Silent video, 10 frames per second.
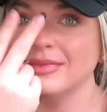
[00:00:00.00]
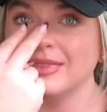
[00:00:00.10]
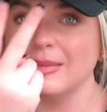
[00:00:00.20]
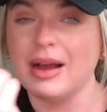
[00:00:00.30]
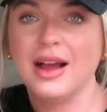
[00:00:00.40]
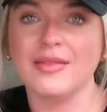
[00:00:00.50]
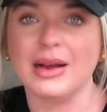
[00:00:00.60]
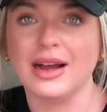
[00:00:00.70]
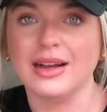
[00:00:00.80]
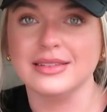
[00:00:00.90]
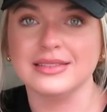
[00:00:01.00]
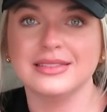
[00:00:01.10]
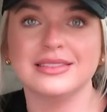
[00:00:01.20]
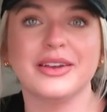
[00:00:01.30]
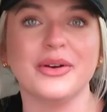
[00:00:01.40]
have my
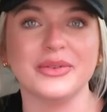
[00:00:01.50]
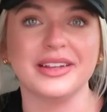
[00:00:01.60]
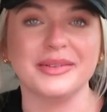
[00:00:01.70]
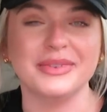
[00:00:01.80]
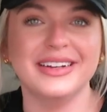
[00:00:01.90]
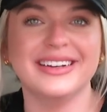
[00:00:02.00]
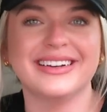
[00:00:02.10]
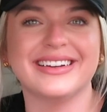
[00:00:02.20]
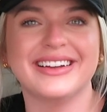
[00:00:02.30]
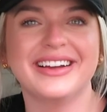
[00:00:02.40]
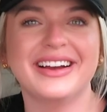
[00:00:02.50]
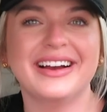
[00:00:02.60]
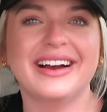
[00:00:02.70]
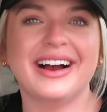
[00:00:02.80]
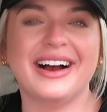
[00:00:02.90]
eyes on him.
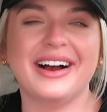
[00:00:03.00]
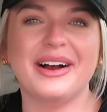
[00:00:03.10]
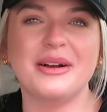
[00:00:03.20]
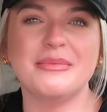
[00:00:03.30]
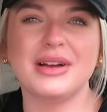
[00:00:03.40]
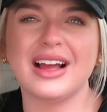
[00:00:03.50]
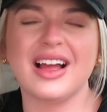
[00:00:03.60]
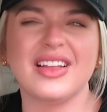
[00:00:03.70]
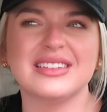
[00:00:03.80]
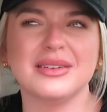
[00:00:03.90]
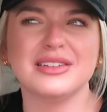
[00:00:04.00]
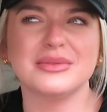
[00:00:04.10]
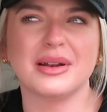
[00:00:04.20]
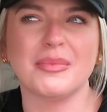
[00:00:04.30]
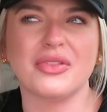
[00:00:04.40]
but that's just
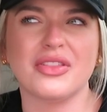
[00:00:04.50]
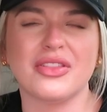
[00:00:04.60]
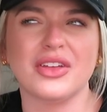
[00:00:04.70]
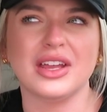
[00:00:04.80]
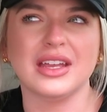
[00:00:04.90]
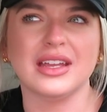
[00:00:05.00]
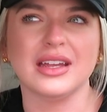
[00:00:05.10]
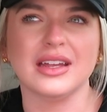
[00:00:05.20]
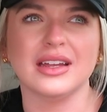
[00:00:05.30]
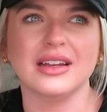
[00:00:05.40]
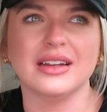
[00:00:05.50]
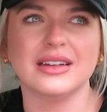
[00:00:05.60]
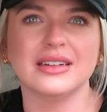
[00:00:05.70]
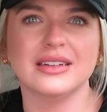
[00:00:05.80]
what I'm thinking.